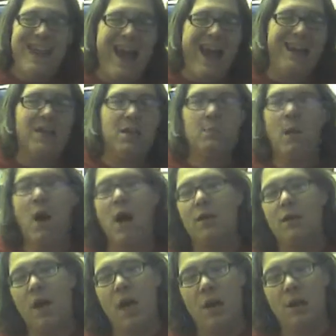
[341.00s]
yeah, he
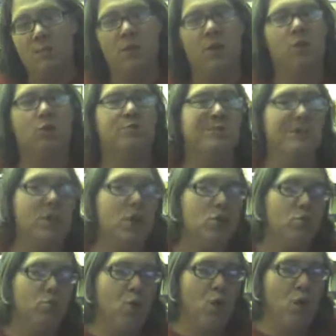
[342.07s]
bought nine meals
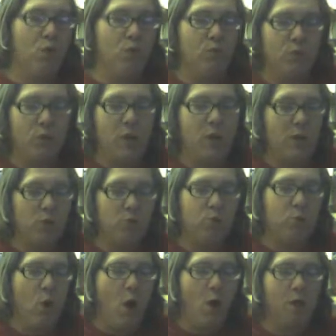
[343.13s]
because, well, with
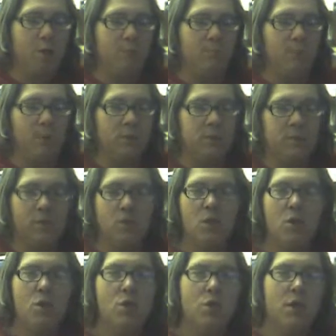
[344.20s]
Aaron's wallet missing,
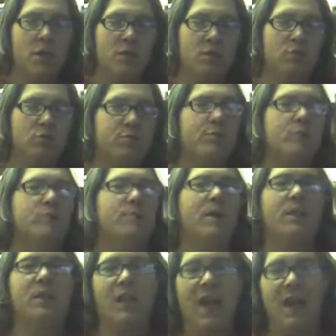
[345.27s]
Aaron was supposed to
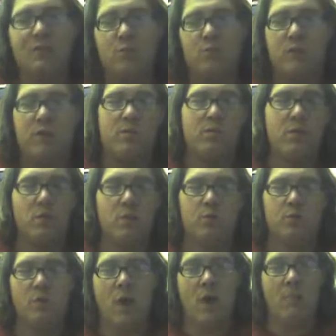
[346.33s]
buy the last week of
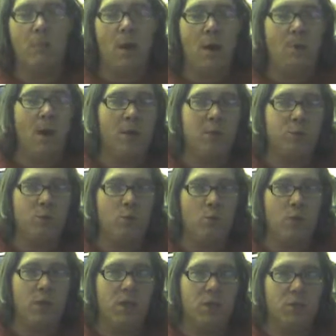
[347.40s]
meals. I bought my two
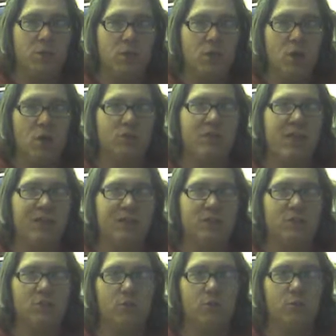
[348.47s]
weeks. So
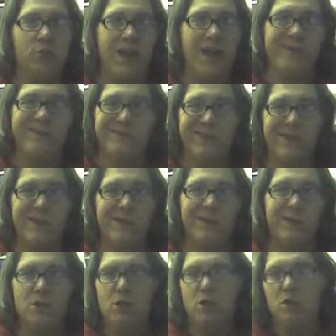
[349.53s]
technically we got
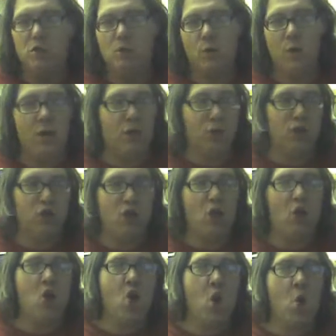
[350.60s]
done. So Aaron's
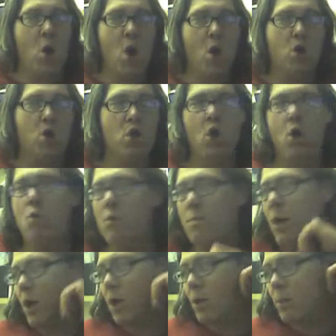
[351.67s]
like, oh, well, you know,
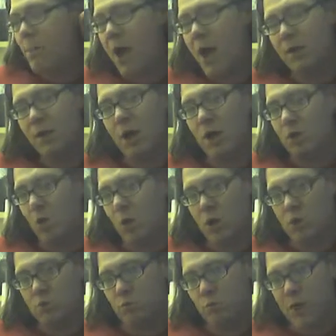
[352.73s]
we're back on
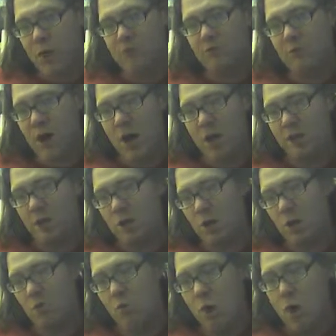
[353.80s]
course. Well, that's fine.
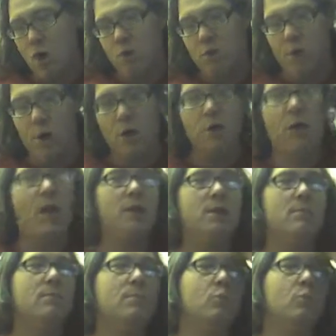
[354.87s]
So Tomorrow night